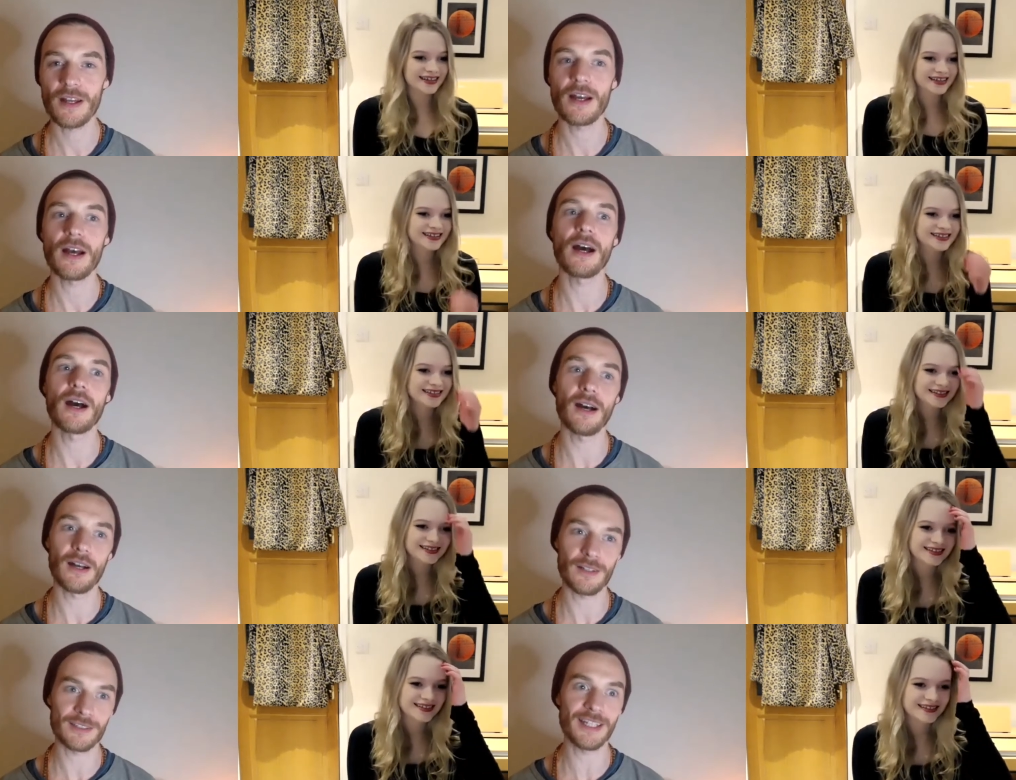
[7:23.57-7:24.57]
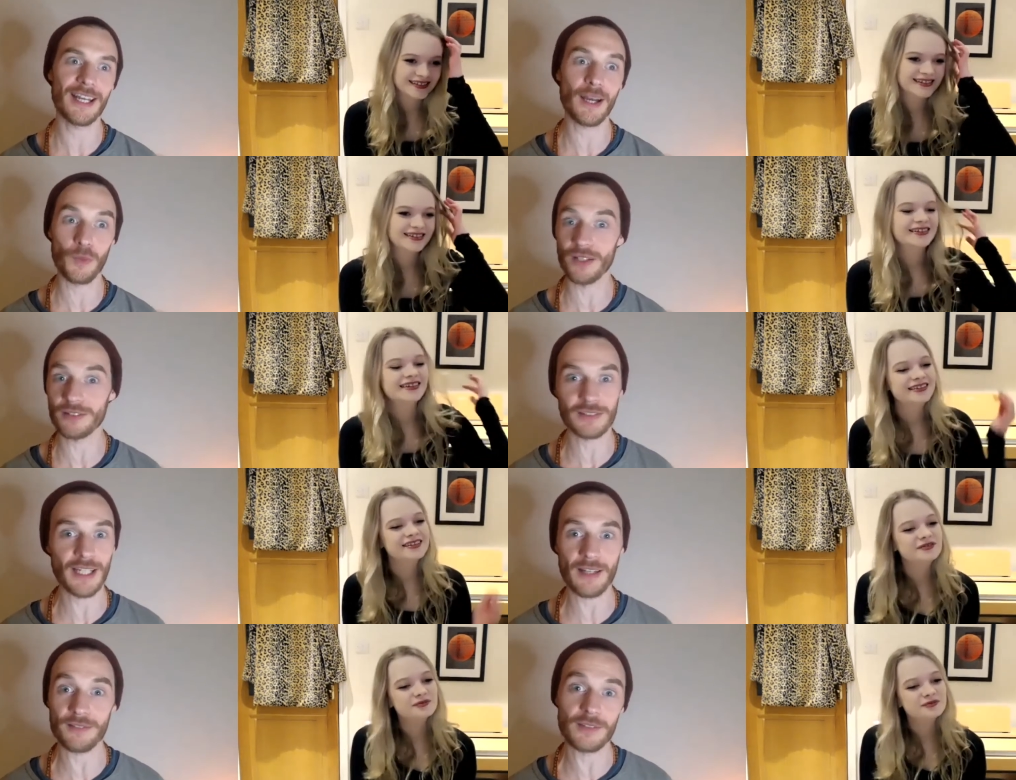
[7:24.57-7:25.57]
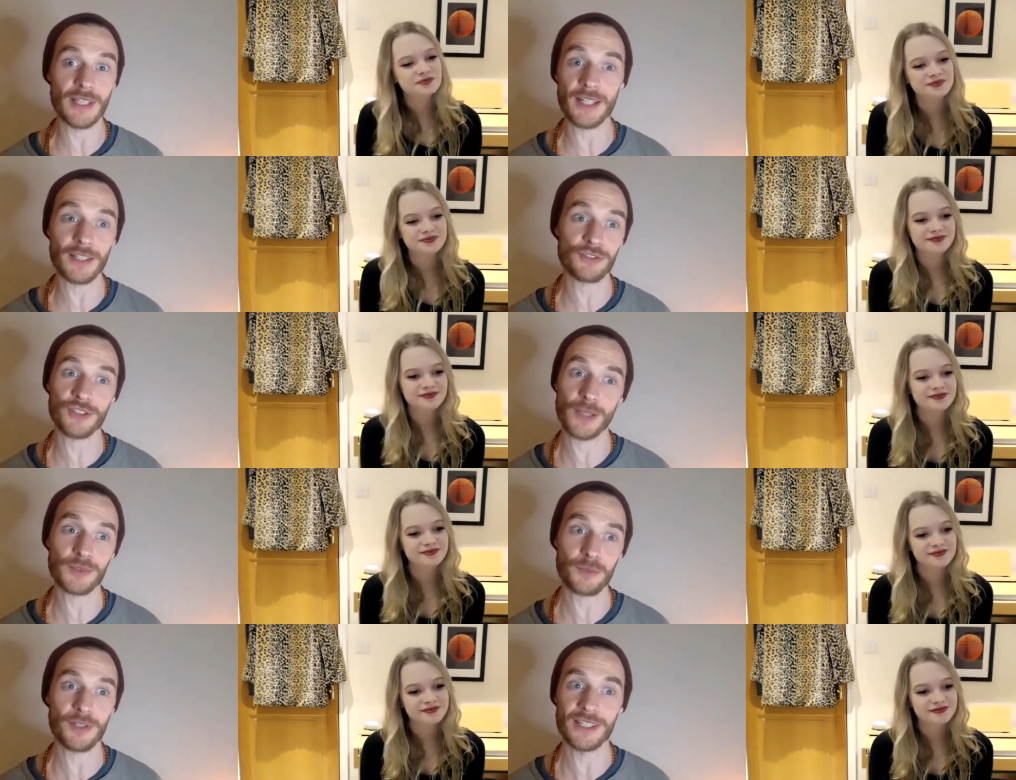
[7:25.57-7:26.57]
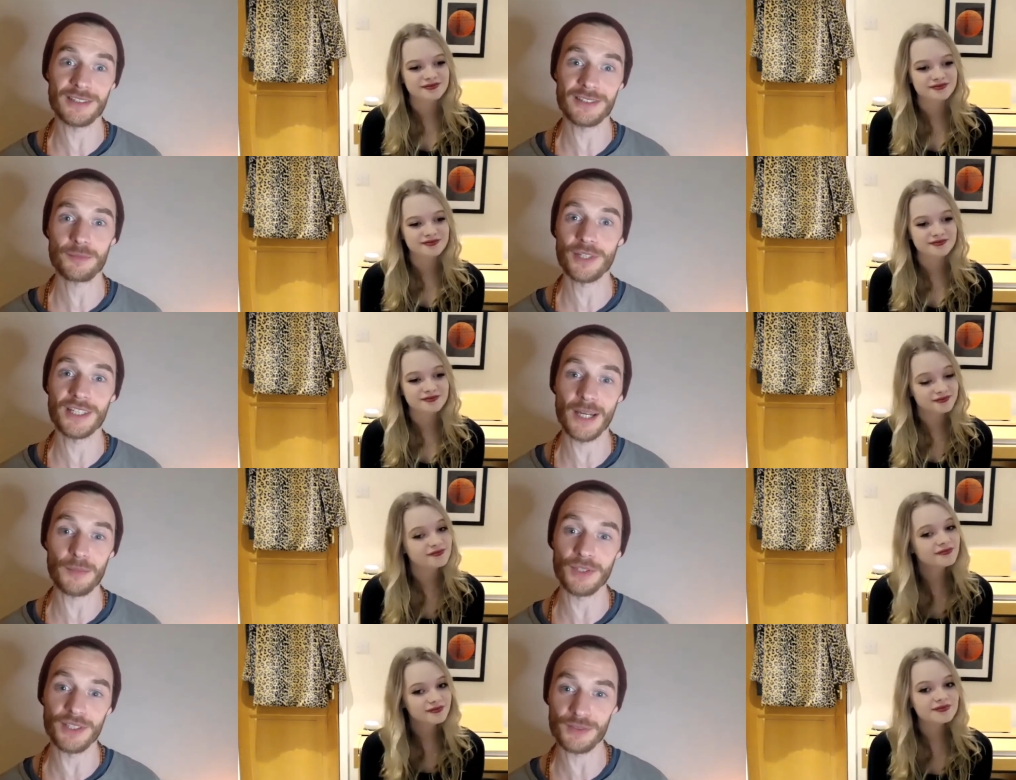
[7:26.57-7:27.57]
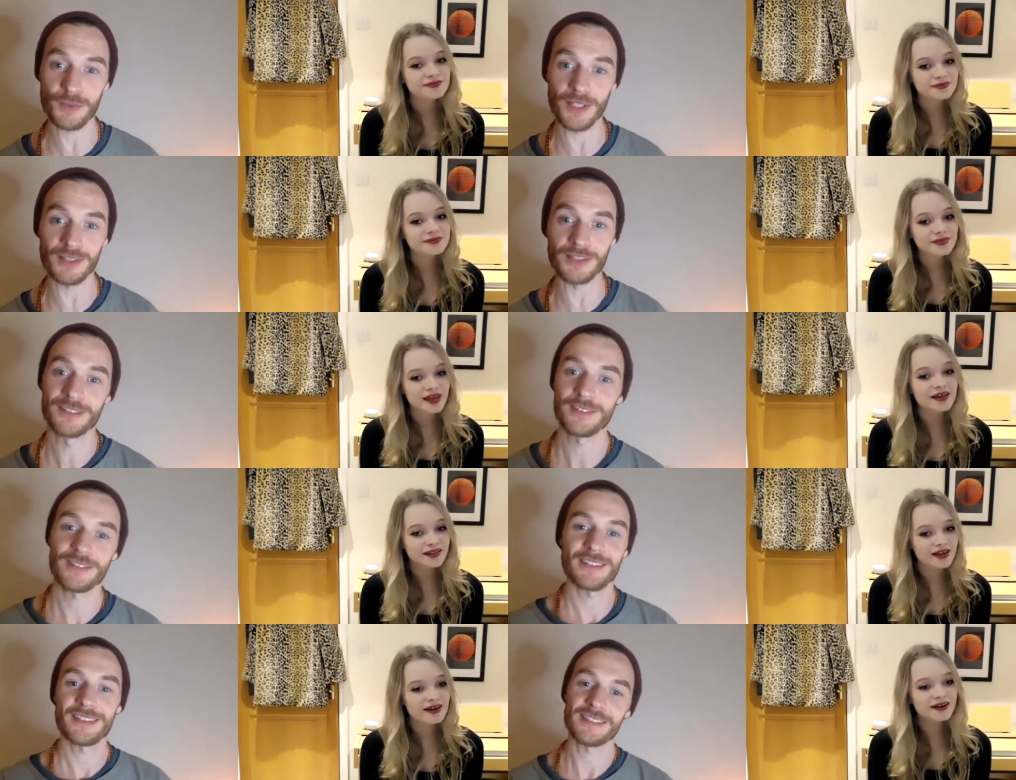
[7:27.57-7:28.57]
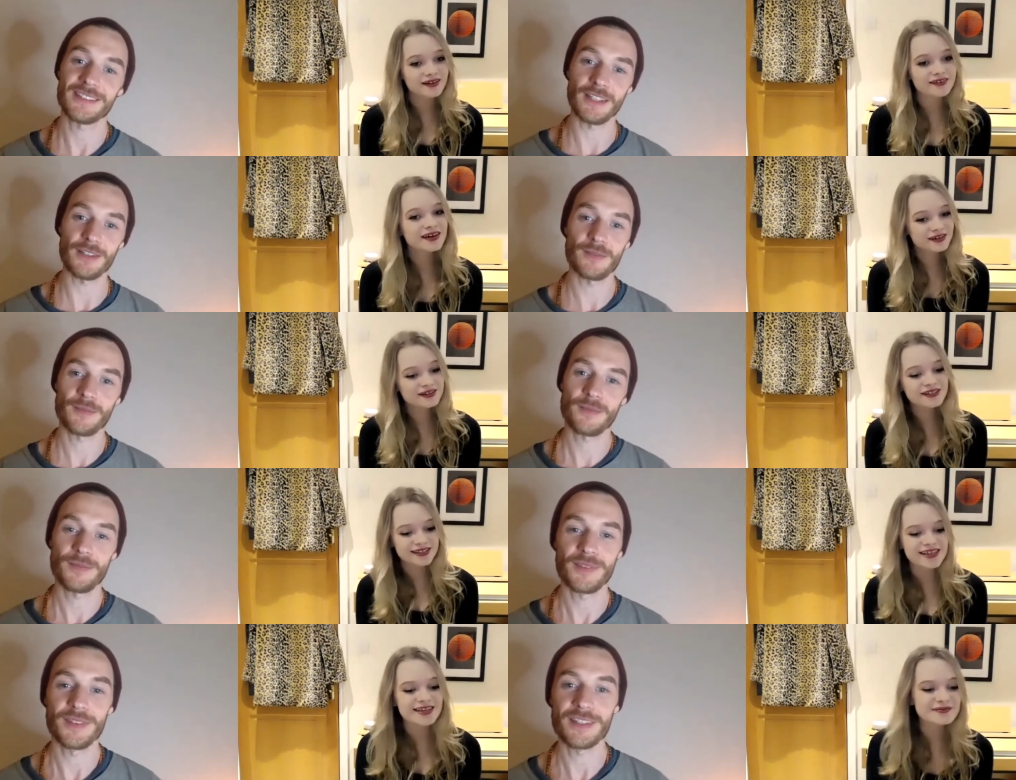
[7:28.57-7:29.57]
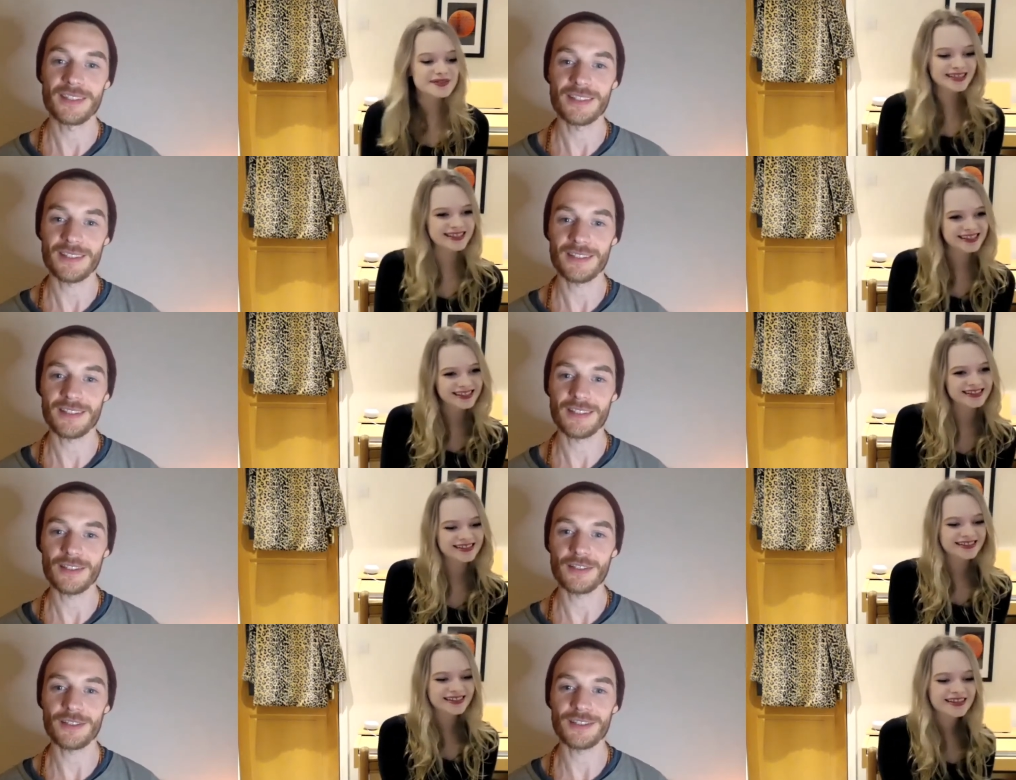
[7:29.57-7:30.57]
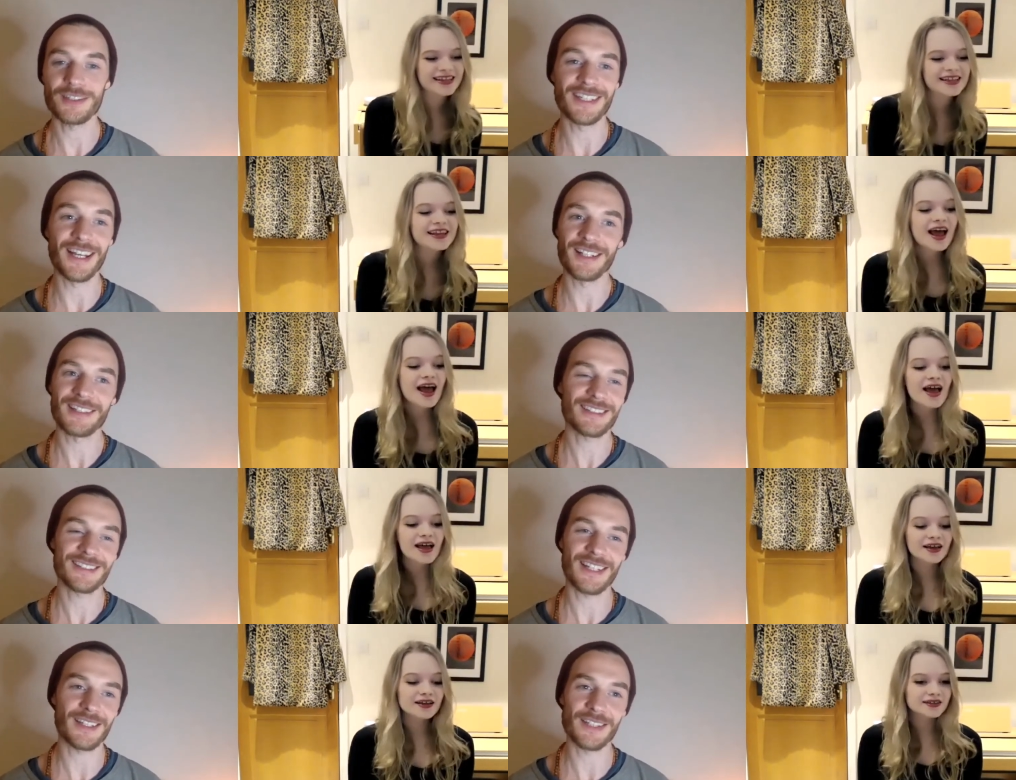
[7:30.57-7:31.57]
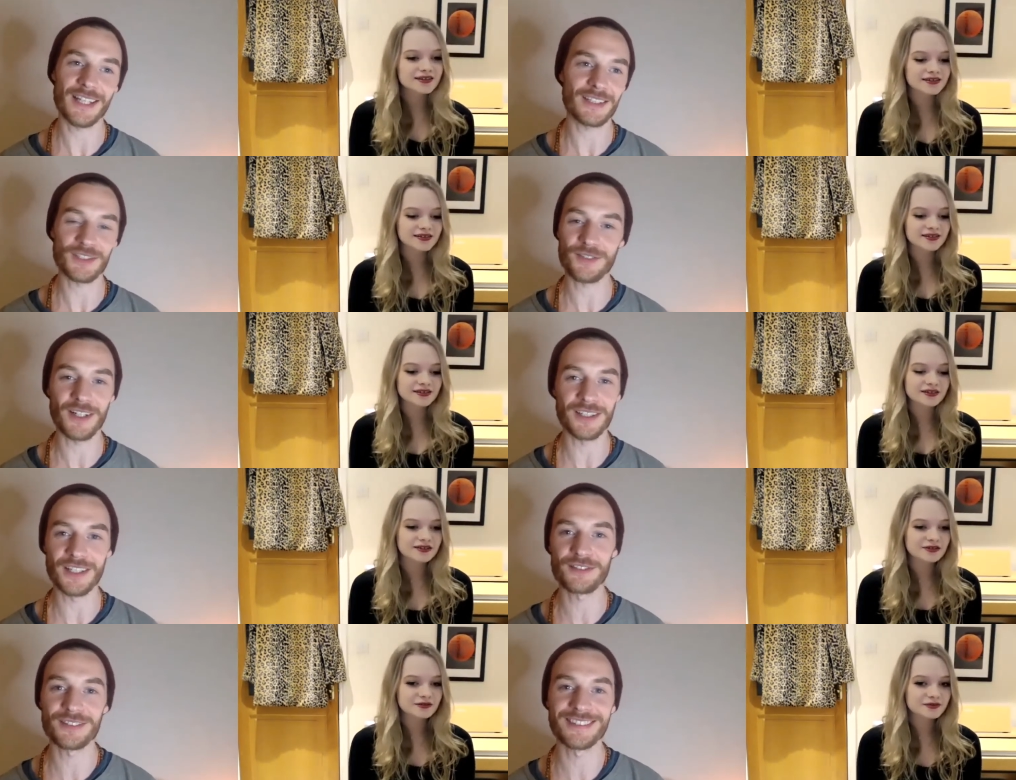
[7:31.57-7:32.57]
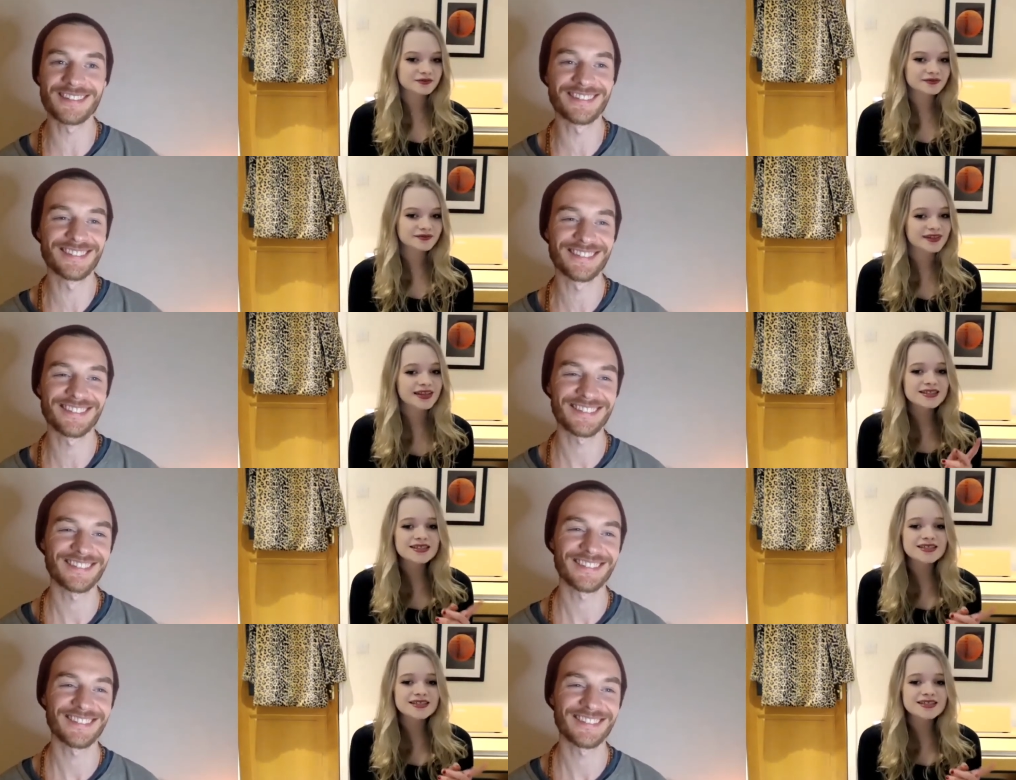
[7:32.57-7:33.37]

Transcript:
Speaker 1: uh, yeah, well, yeah, Nando's chips are pretty pretty damn good as well.
Speaker 2: They, they are. They are good chips.
Speaker 1: yeah, yeah, Nando's fair enough.
Speaker 2: This is